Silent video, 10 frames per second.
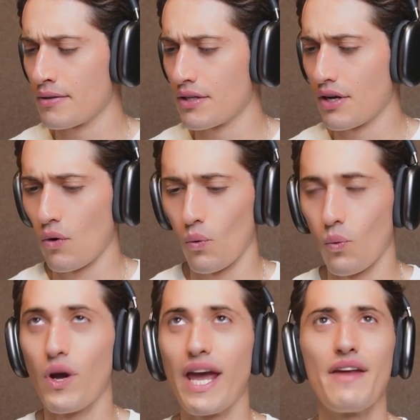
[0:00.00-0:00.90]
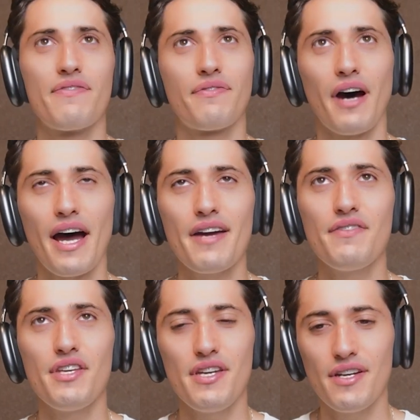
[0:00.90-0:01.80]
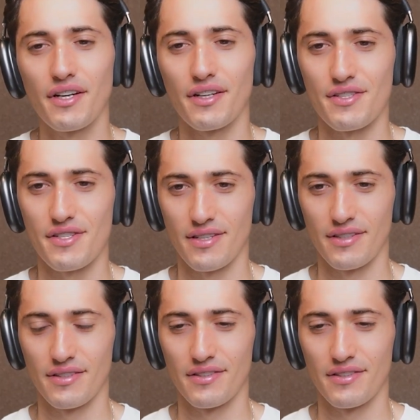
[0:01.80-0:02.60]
you know, in five years,